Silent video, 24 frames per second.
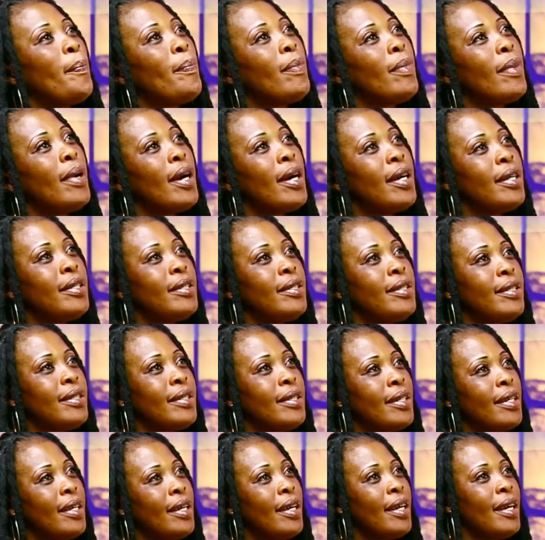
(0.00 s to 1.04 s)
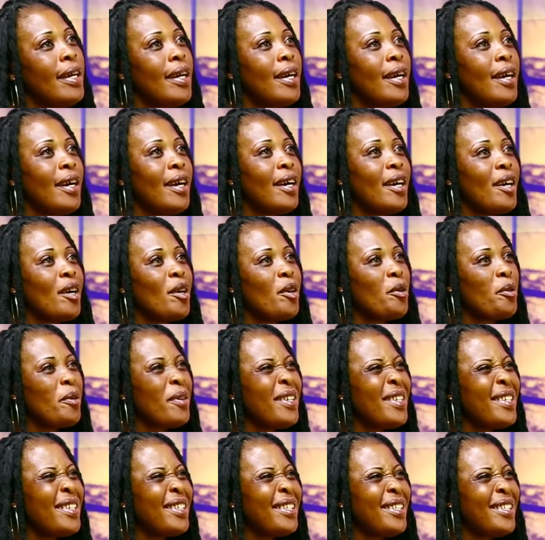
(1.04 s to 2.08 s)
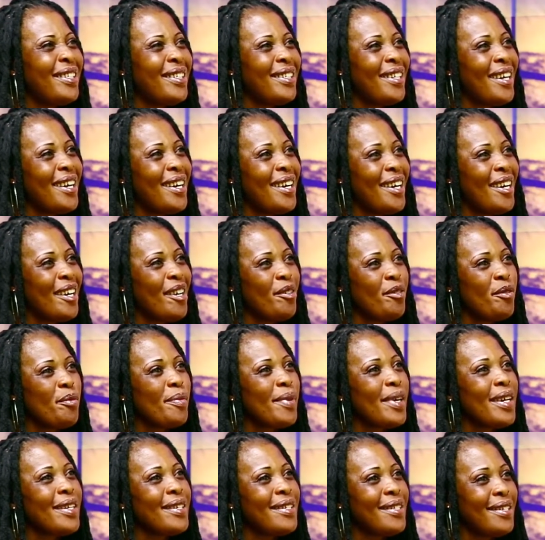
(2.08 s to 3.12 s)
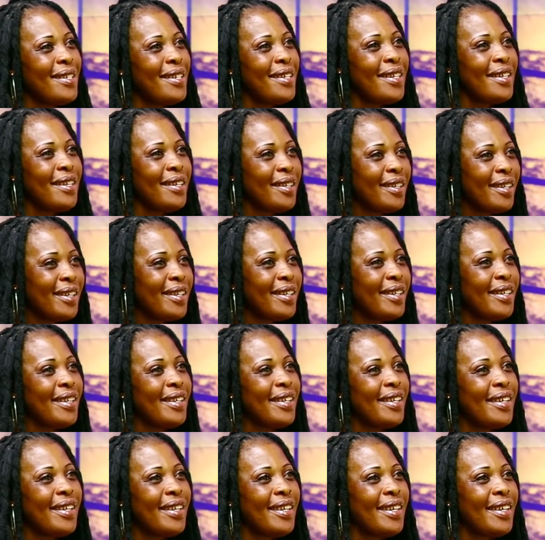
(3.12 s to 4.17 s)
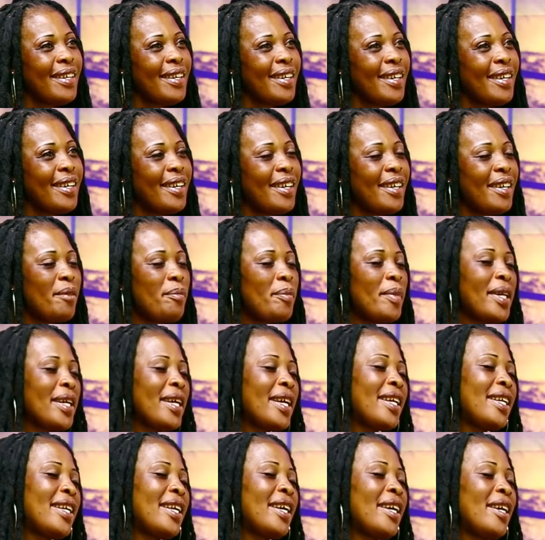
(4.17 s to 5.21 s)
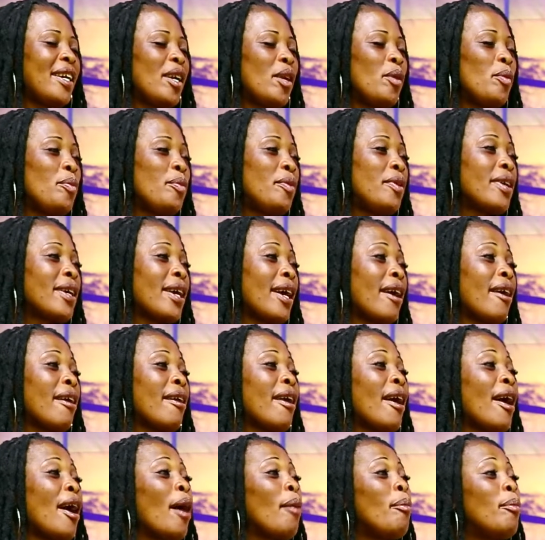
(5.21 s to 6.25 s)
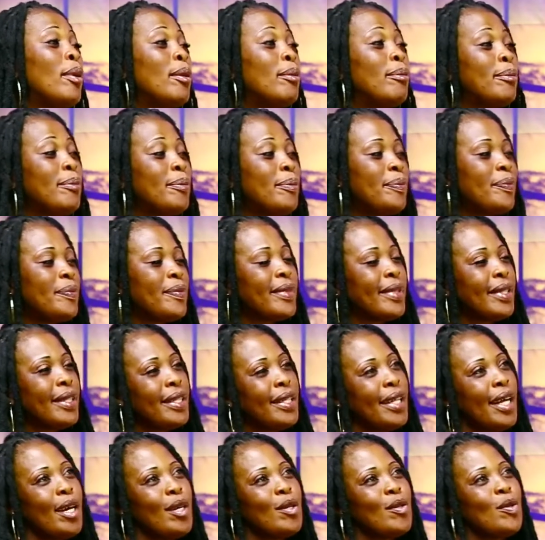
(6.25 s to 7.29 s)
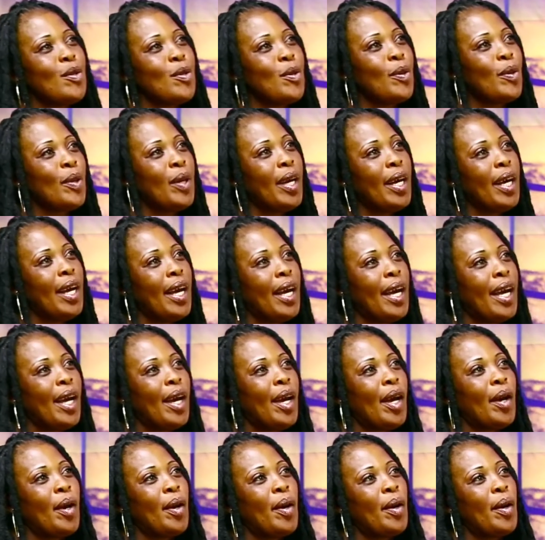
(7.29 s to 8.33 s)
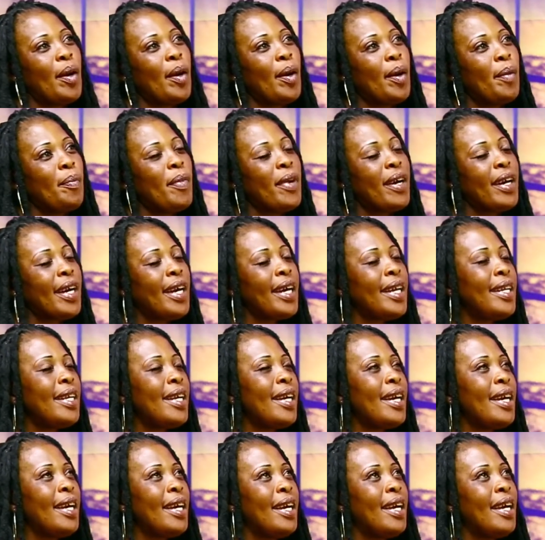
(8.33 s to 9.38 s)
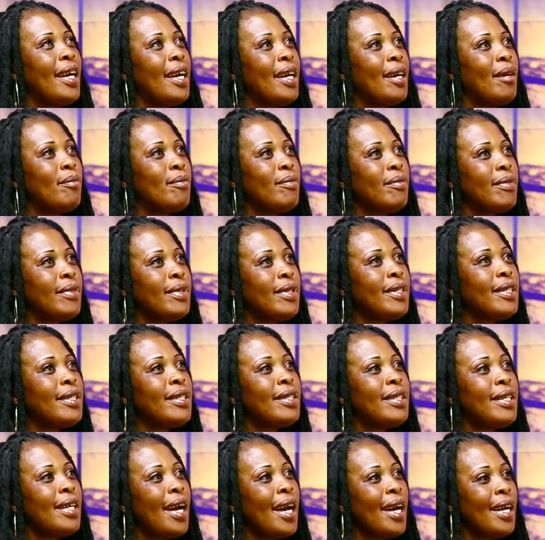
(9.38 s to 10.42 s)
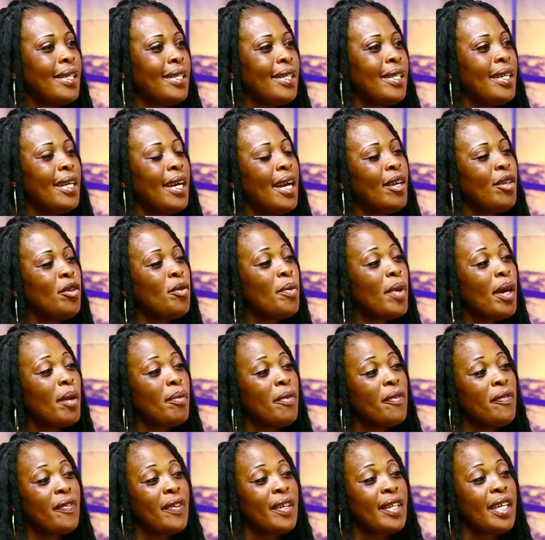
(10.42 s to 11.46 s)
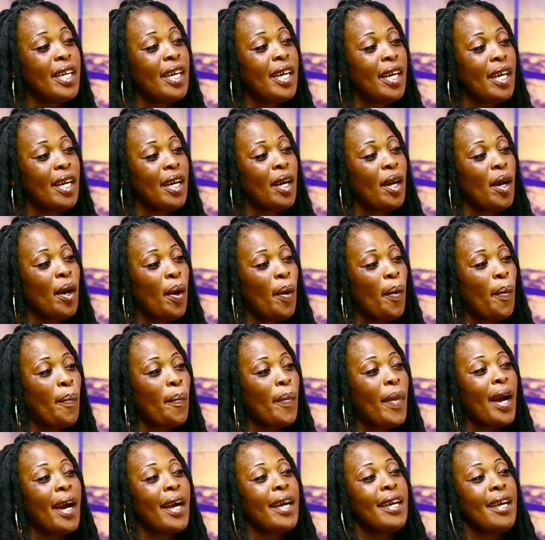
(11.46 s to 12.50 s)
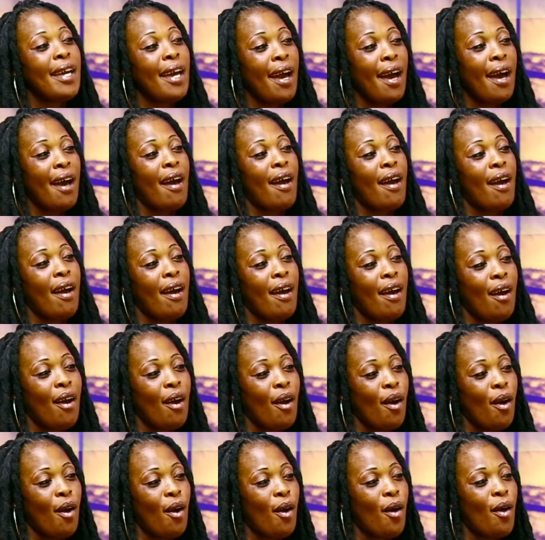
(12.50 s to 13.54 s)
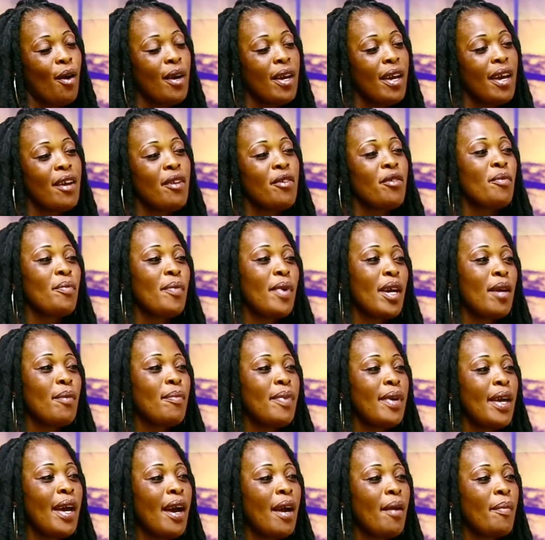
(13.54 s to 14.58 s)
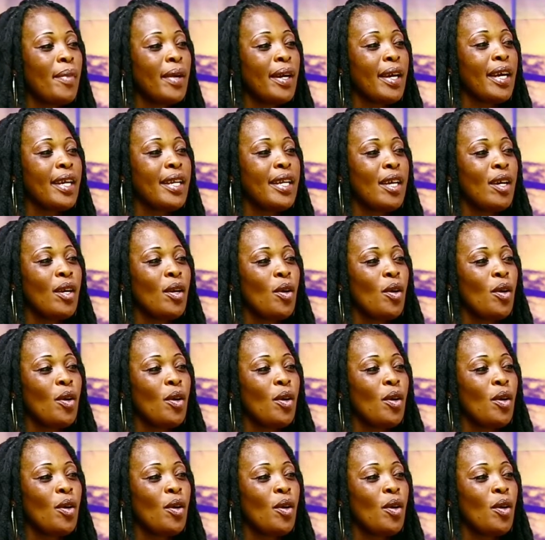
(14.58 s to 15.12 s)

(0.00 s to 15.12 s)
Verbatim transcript: and uh, Queenie share enyuma say uh, maka de embre kakra abem na so Makade, um, six years, and you mammy fide, my ya, or ye and you may be a Makade.